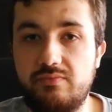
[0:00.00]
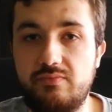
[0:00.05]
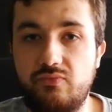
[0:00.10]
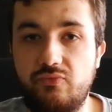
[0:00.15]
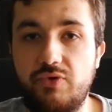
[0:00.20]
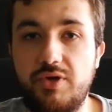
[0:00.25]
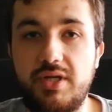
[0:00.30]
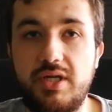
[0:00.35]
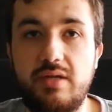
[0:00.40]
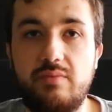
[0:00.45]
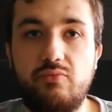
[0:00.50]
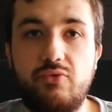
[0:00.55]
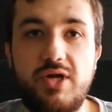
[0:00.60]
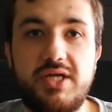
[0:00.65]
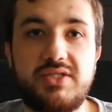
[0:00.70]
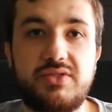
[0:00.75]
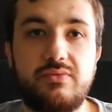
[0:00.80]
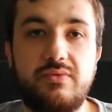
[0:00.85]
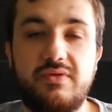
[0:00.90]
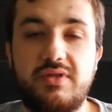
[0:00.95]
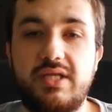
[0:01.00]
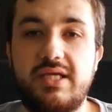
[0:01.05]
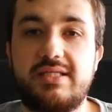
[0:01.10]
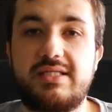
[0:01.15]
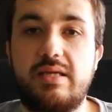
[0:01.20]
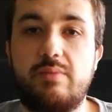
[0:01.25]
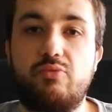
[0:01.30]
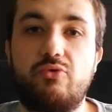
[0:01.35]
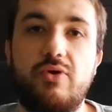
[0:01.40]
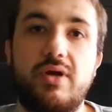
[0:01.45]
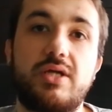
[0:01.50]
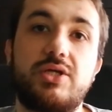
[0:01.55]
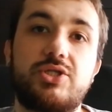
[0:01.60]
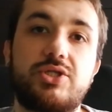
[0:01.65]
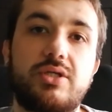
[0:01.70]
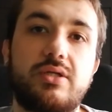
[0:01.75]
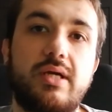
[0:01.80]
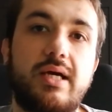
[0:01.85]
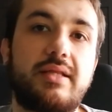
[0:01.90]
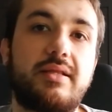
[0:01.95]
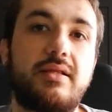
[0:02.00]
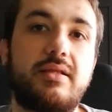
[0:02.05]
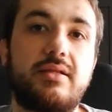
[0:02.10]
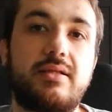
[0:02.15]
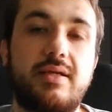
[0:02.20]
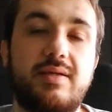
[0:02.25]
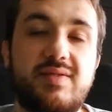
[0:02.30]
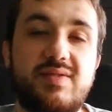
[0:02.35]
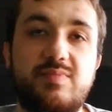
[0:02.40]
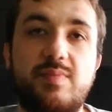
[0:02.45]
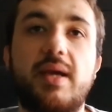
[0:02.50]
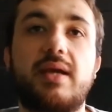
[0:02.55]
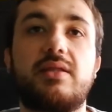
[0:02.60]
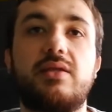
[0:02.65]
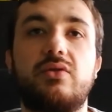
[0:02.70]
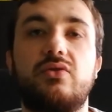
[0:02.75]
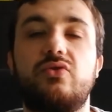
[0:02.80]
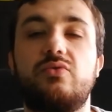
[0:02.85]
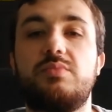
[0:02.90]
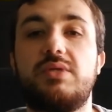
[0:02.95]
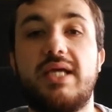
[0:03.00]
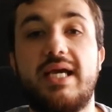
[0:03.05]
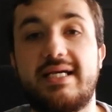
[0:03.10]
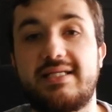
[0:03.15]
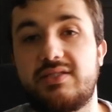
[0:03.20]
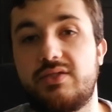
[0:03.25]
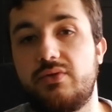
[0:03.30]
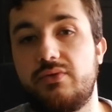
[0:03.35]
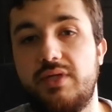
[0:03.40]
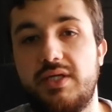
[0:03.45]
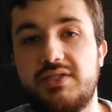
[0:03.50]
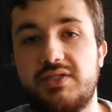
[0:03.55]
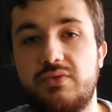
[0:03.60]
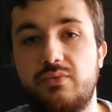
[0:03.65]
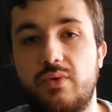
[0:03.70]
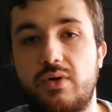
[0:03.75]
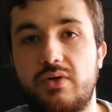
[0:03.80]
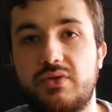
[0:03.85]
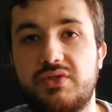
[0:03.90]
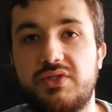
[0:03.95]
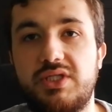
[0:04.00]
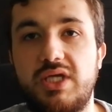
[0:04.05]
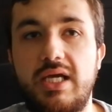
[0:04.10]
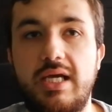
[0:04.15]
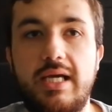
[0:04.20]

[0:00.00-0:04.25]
really impressed with A Separation. I didn't expect it to be as good as it was.